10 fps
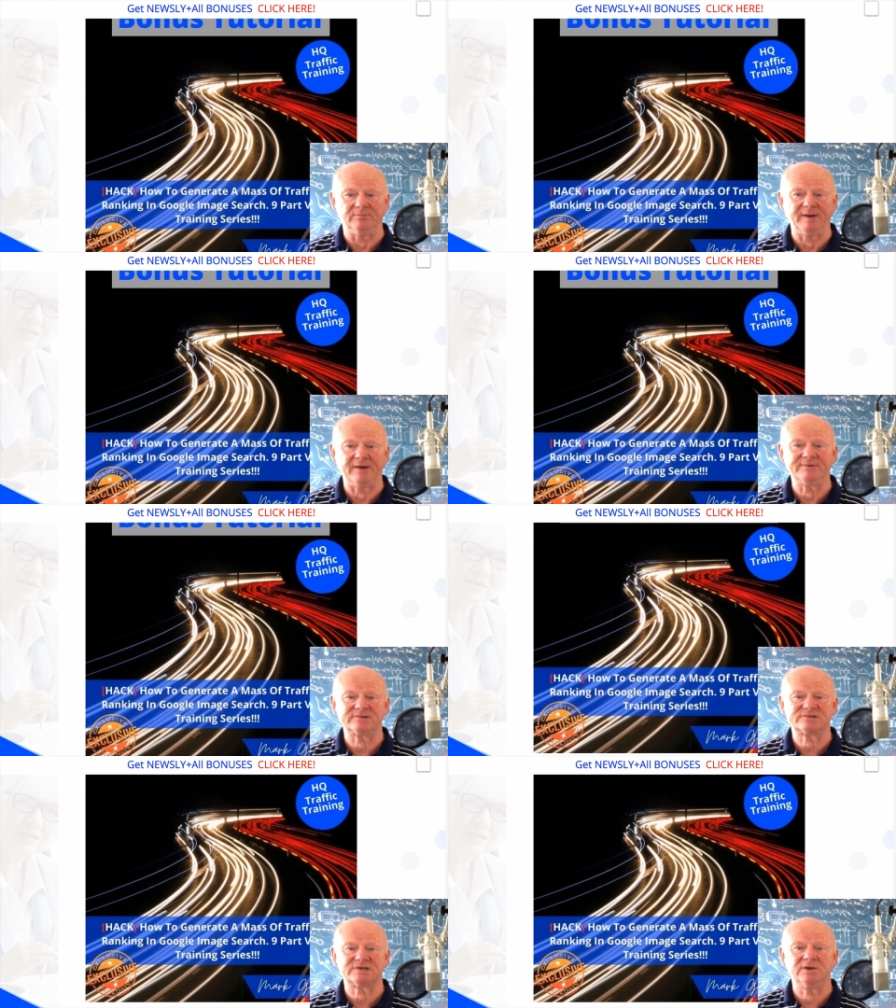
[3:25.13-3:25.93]

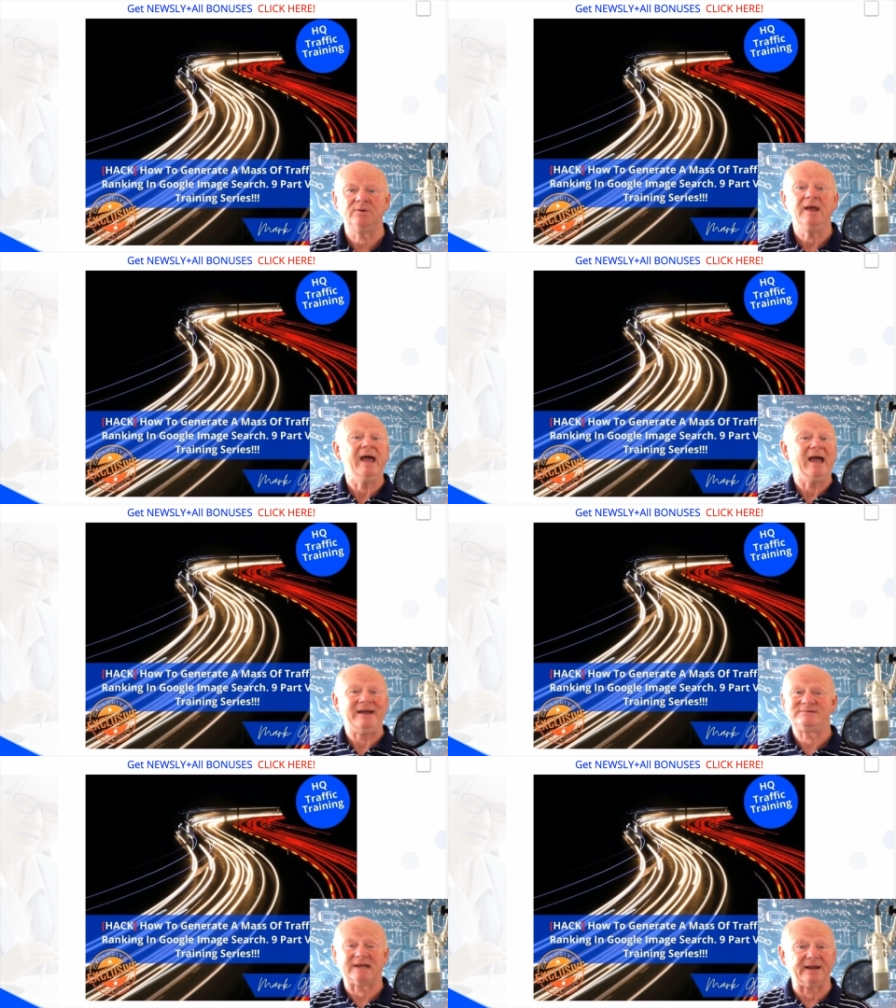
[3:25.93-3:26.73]
Bonus two,
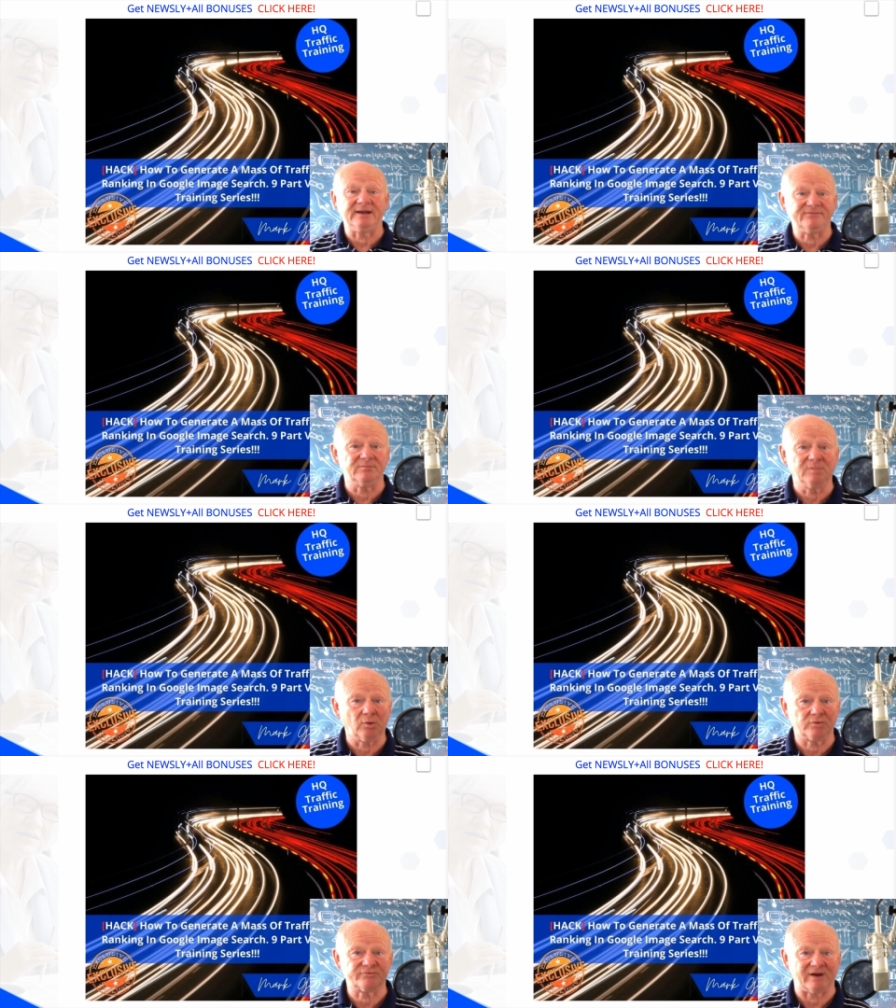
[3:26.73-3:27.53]
how to get even
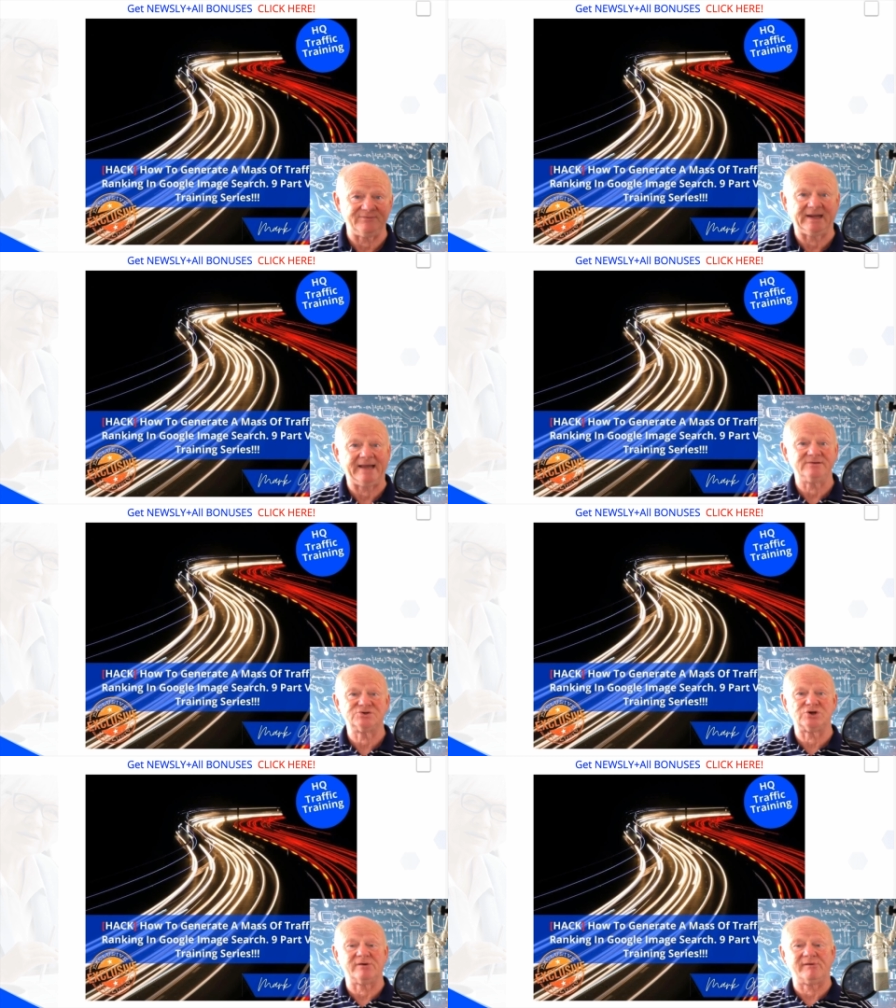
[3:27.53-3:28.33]
more traffic, how to
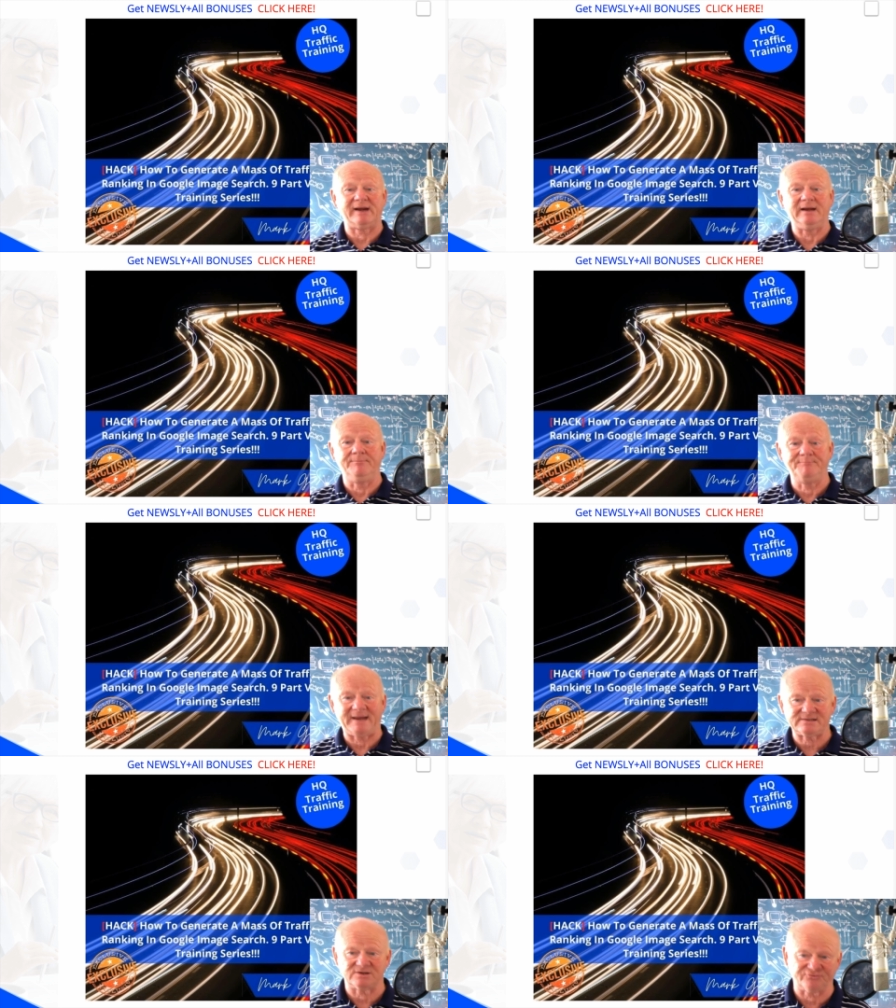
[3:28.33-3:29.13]
generate a
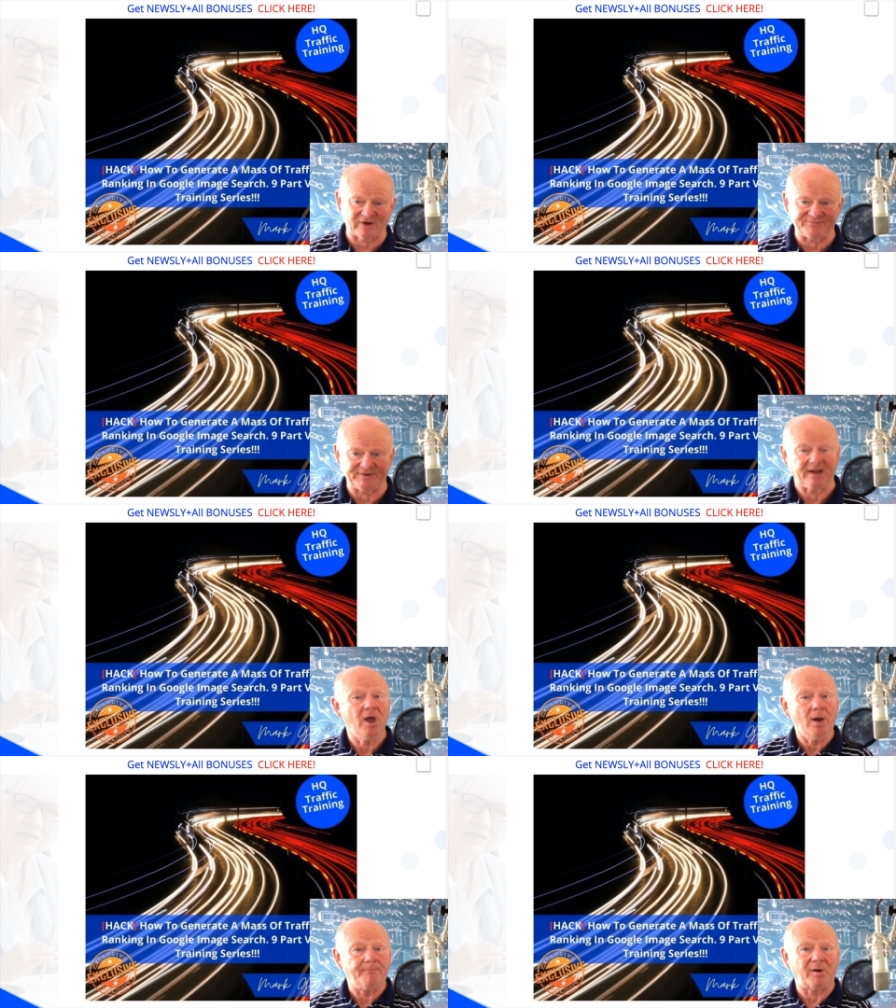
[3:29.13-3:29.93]
massive traffic
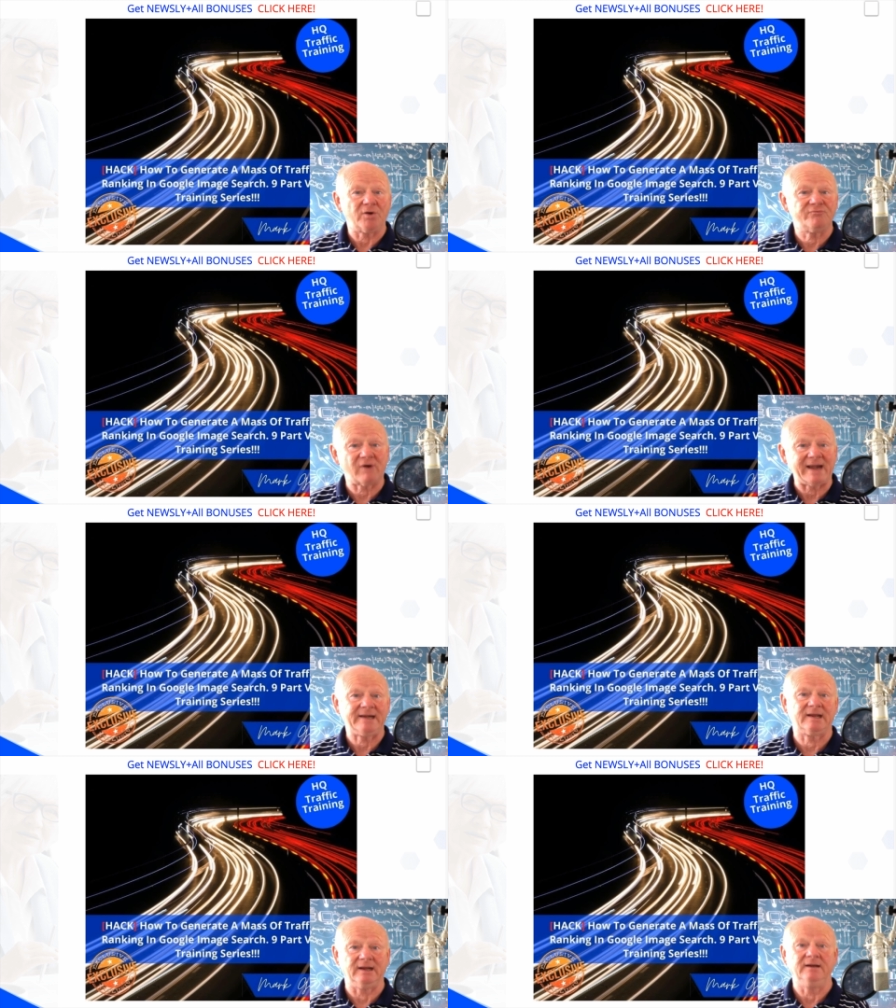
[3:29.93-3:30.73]
by
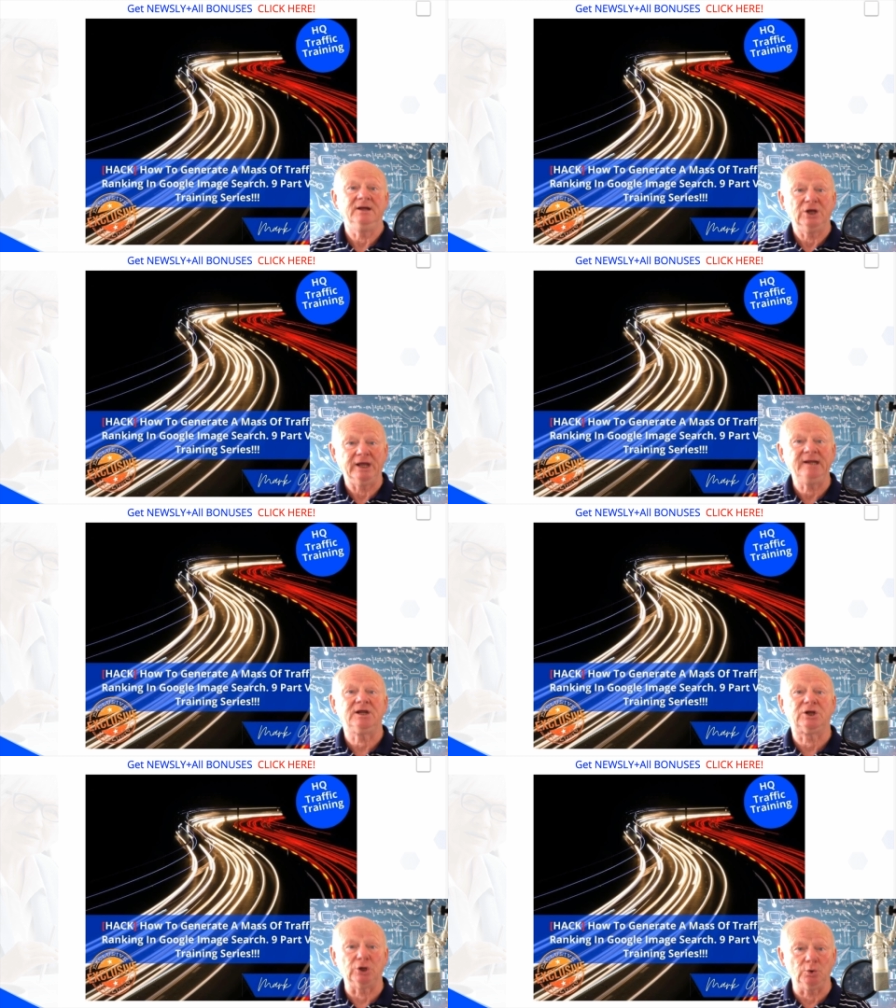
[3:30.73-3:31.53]
ranking in
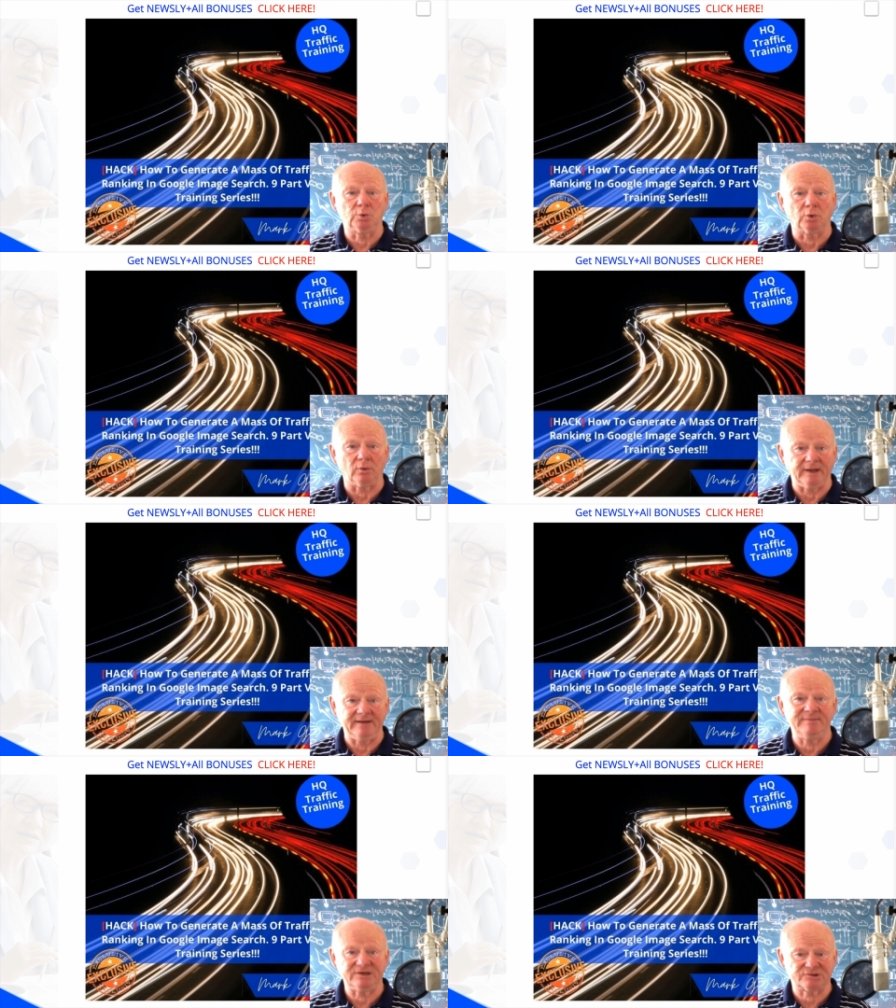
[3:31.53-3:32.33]
Google
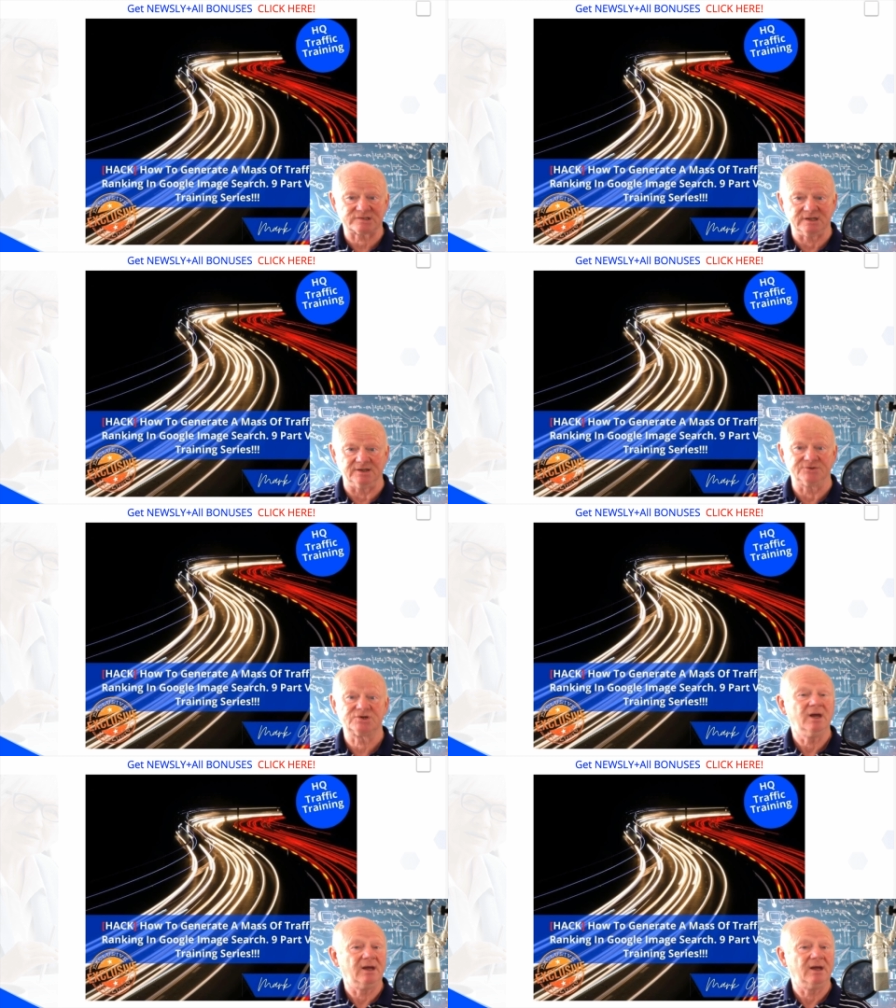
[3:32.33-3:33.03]
image search.